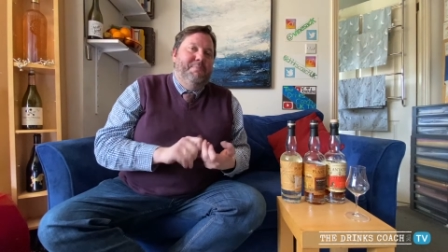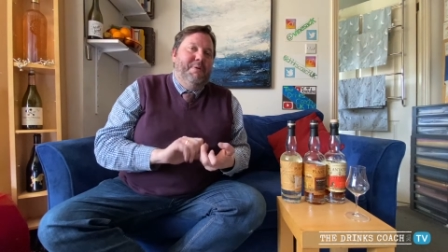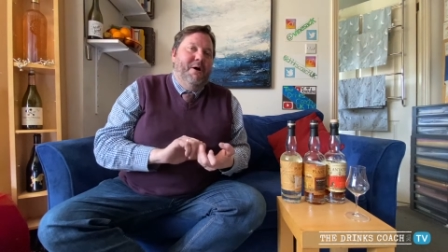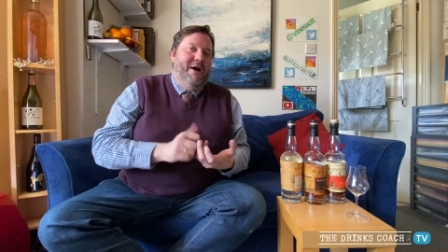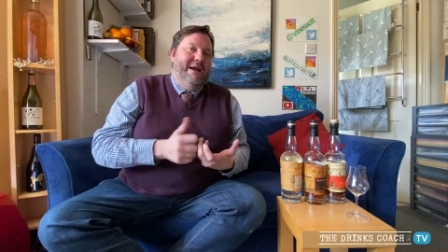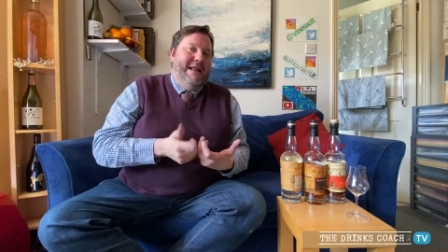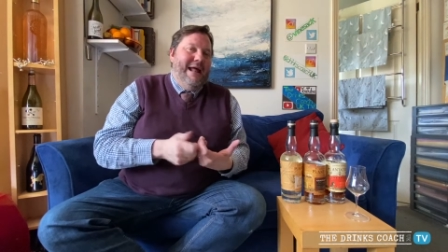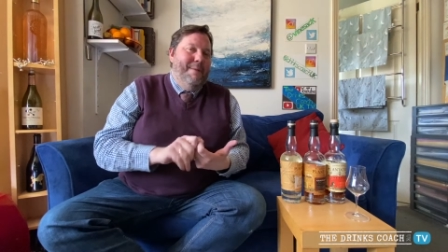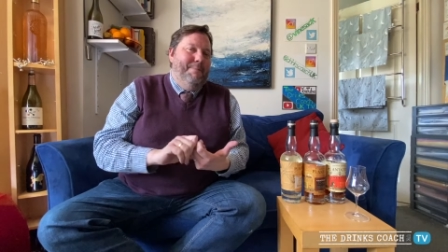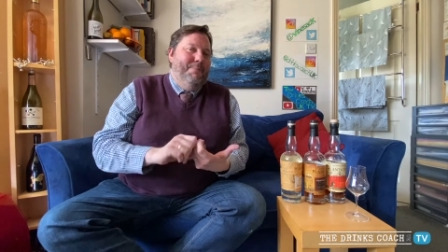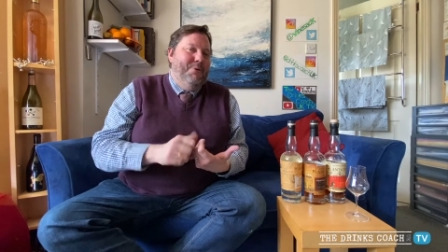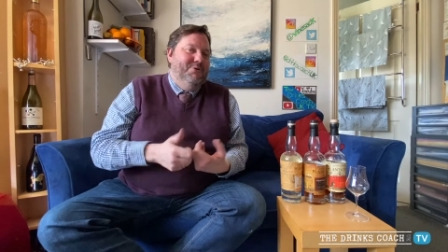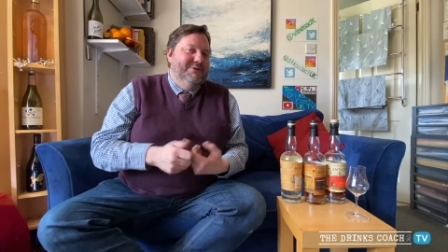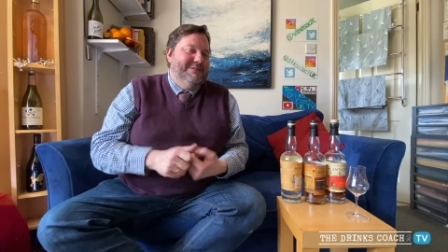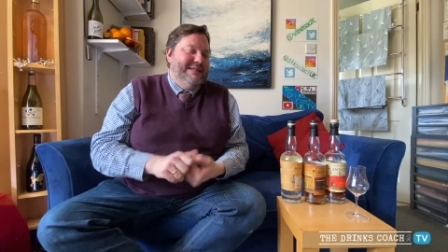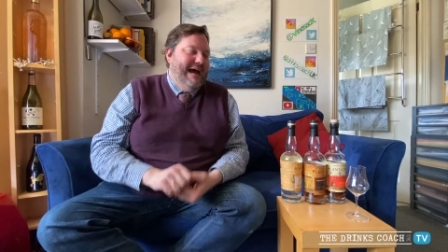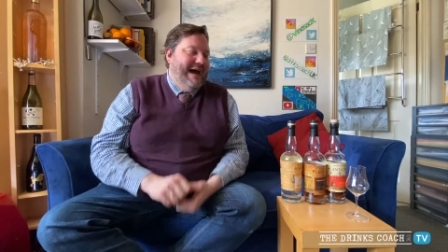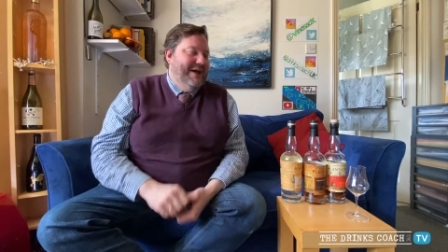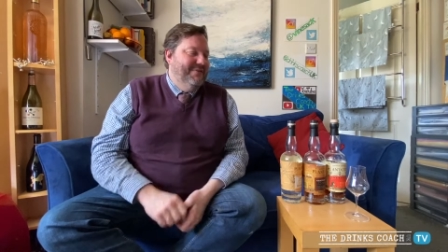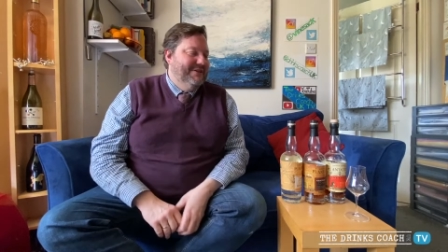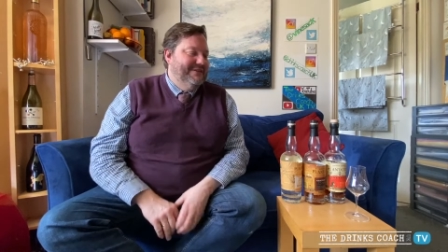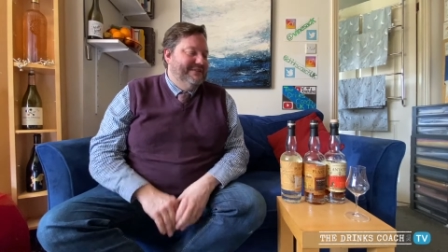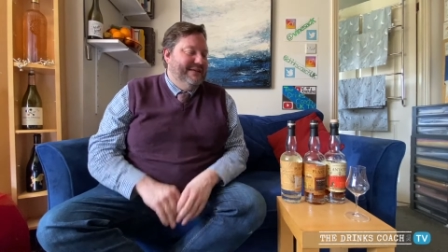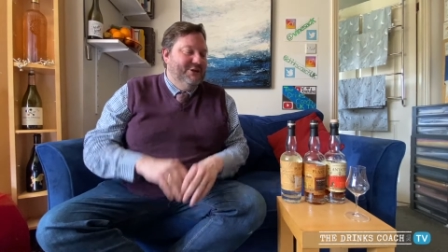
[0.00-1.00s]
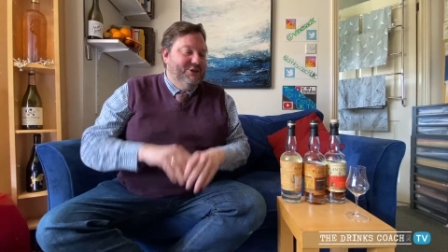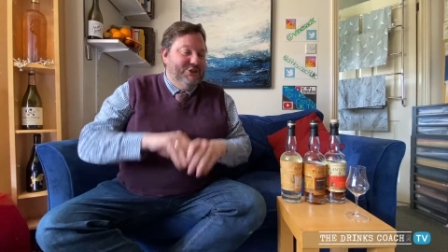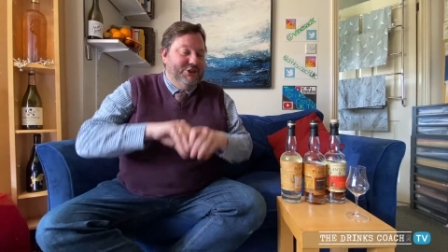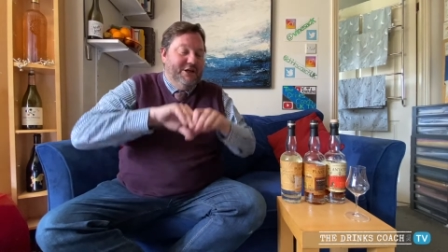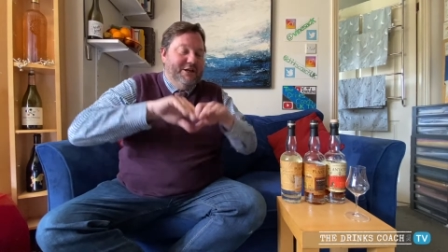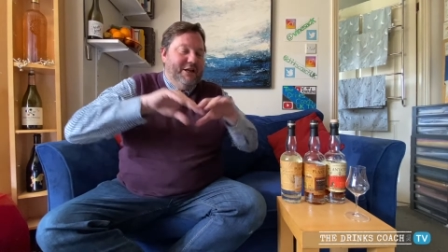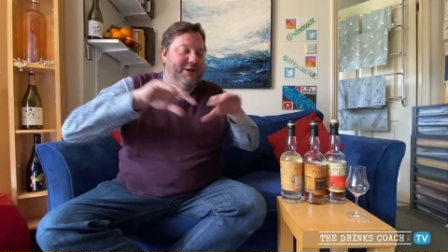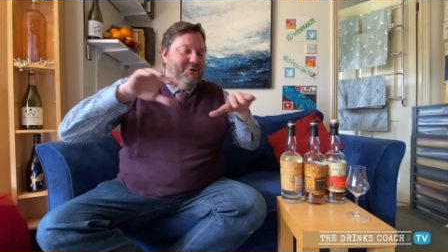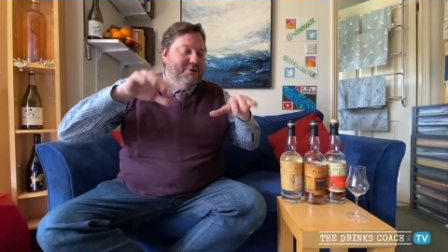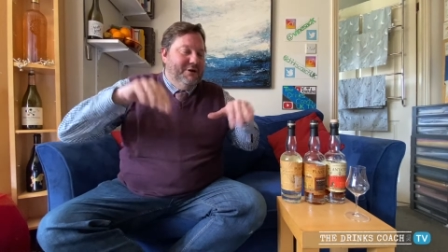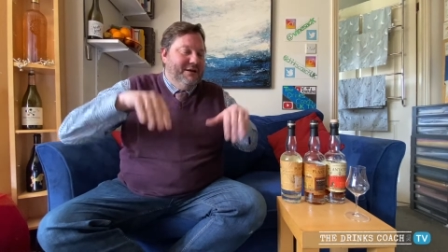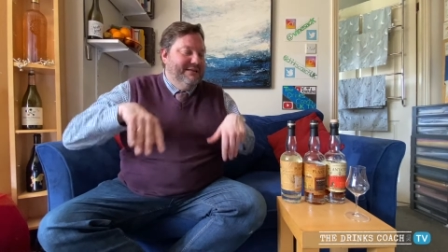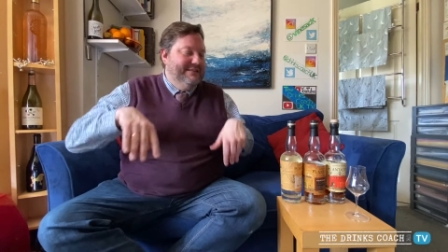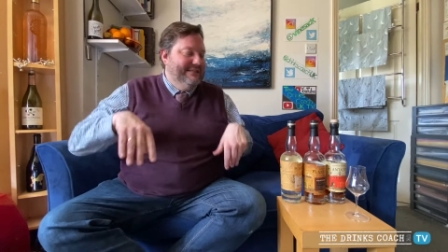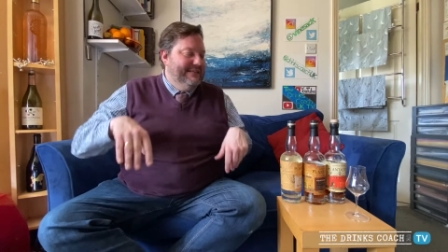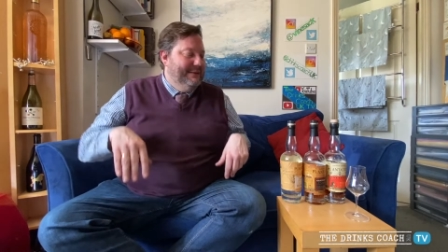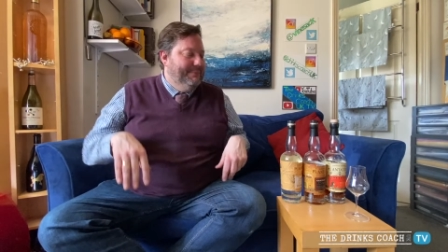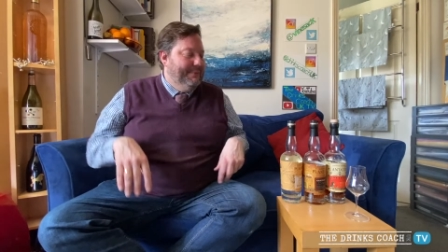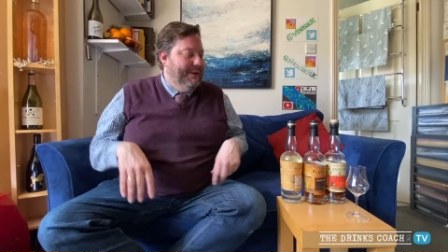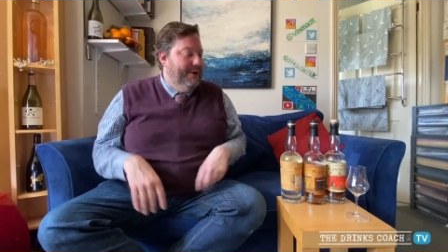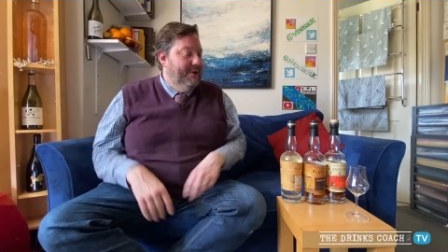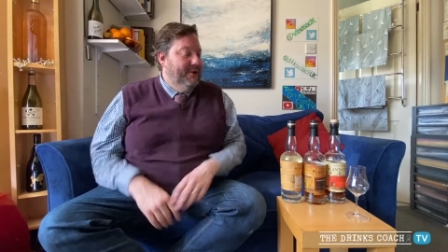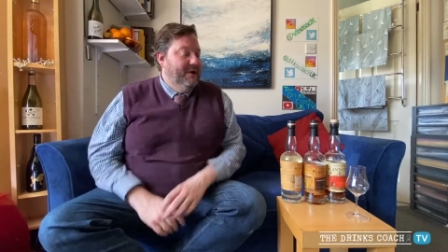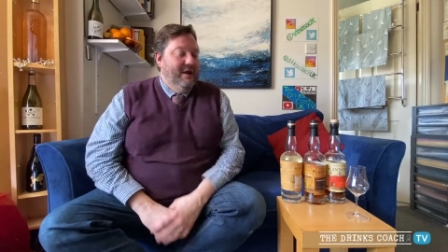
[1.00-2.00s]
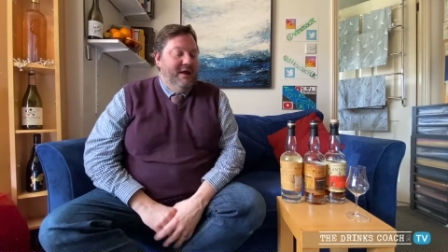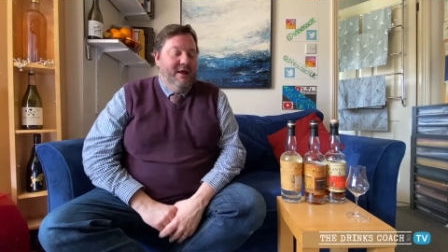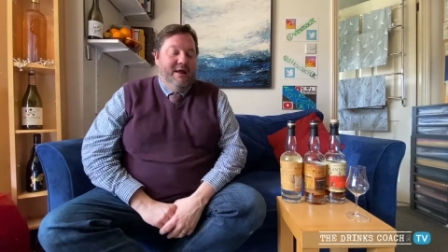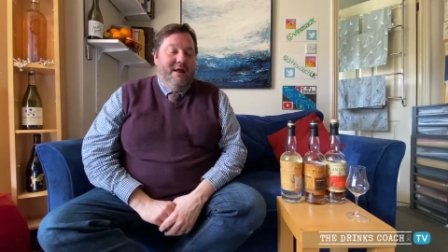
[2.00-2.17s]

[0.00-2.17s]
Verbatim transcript: pineapples out in the sunshine under a gazebo.